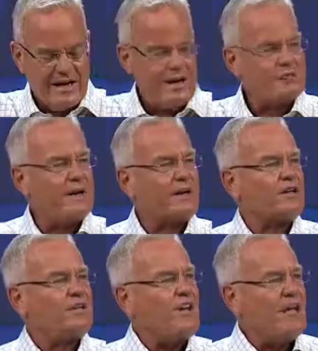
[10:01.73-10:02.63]
has been a
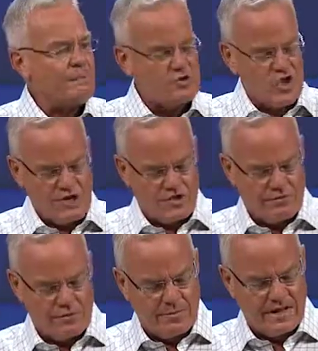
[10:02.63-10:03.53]
game changer
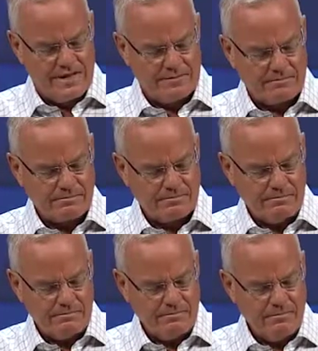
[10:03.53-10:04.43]
for me.
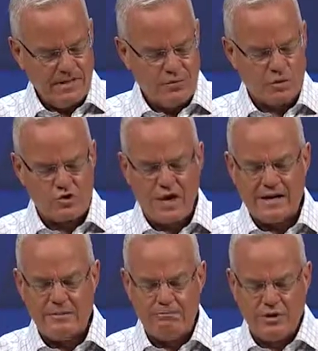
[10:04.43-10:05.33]
And we're trying
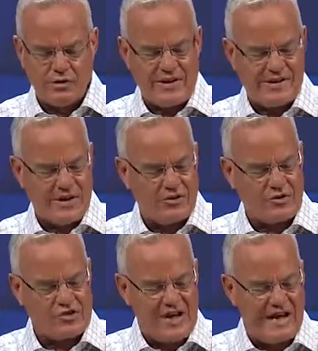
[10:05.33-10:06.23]
to build that
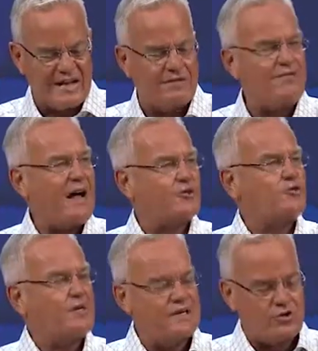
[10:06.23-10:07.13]
understanding and
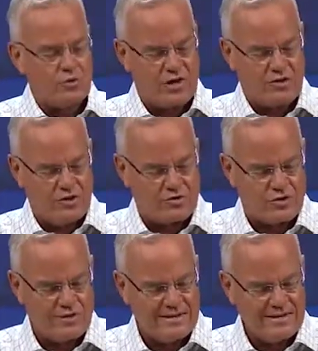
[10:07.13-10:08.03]
value into our
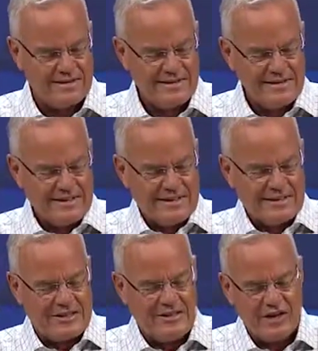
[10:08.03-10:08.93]
culture.
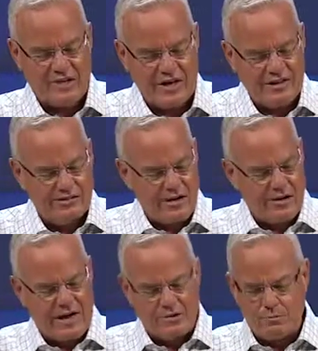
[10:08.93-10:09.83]
Again, the title of
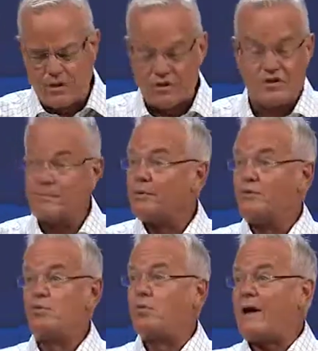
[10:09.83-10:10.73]
Letter Act's book is simply
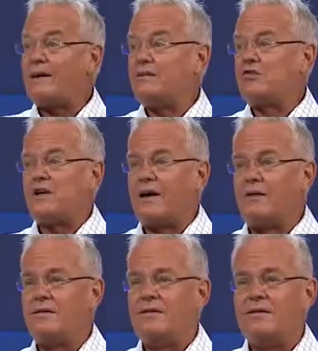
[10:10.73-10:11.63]
Reconcile.